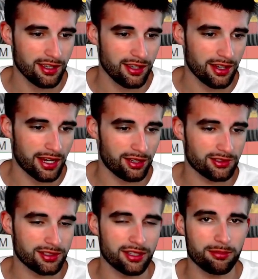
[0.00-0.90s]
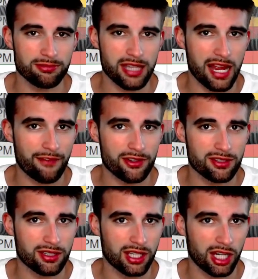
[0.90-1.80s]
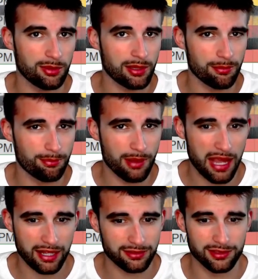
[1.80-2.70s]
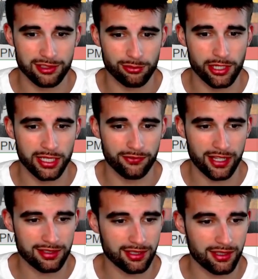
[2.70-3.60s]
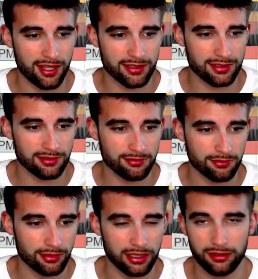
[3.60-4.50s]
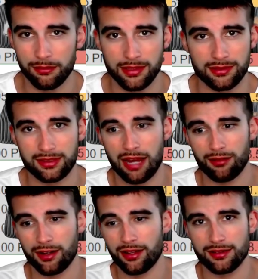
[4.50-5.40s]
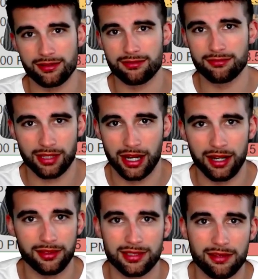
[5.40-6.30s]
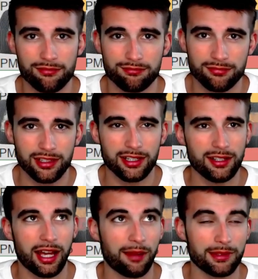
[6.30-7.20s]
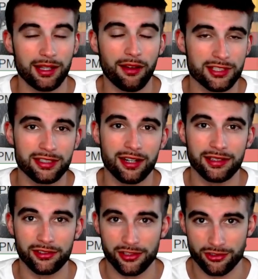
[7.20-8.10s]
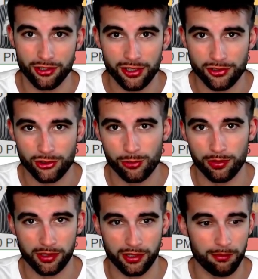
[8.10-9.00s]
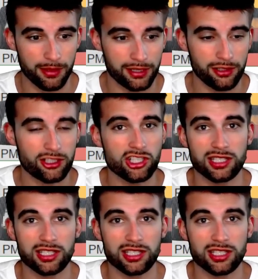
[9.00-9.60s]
And it looks like Stafford's going to be back this week. And if that's the case, well, I mean, Skowronek, he's kind of the same. I mean, obviously not nearly as good as Cooper Kupp, but he looks just